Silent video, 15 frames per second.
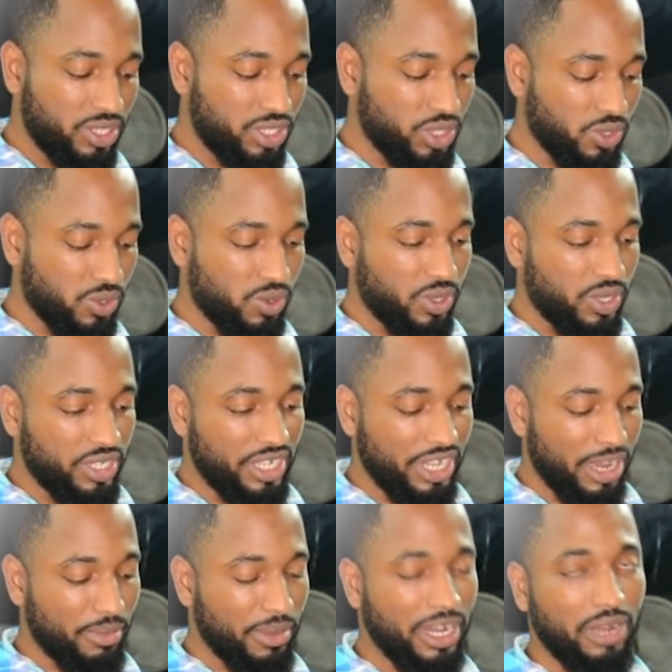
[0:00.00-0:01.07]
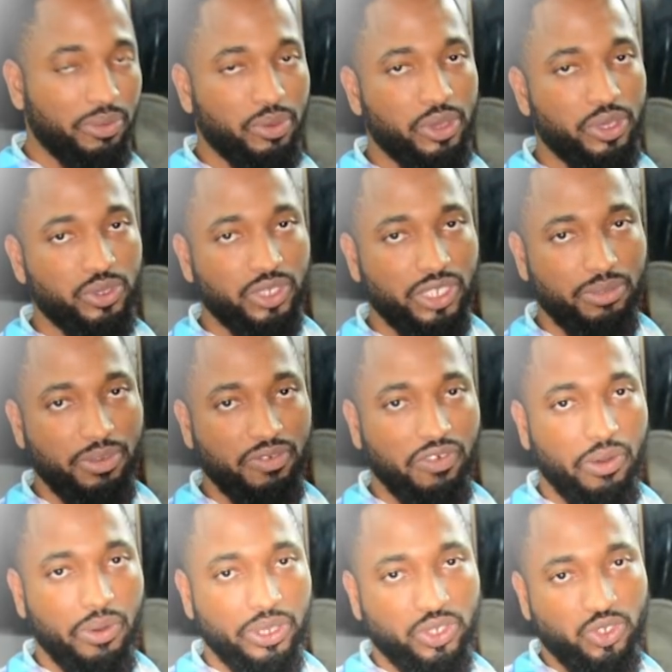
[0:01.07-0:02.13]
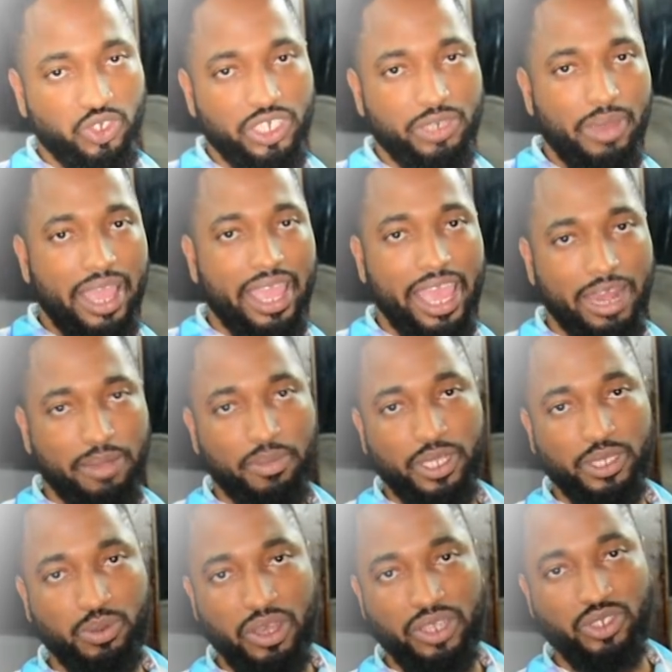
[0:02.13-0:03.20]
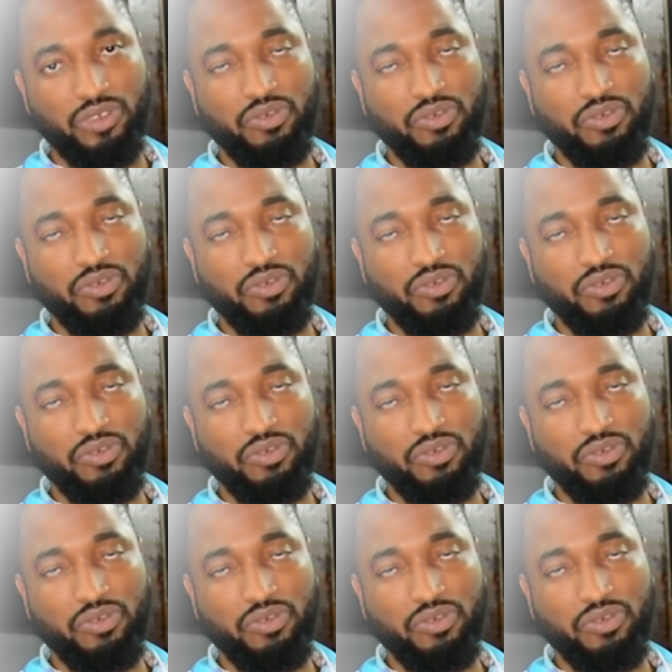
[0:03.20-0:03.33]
So, the number that we were using before was 3 by n plus 1.